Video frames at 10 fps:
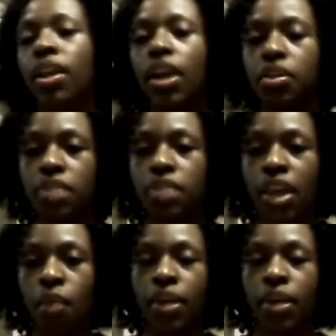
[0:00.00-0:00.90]
I use
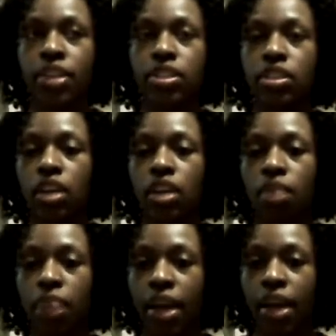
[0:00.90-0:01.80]
hand weights.
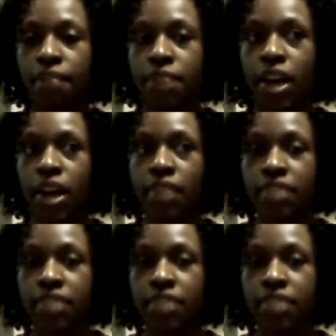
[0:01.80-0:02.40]
I have 5s,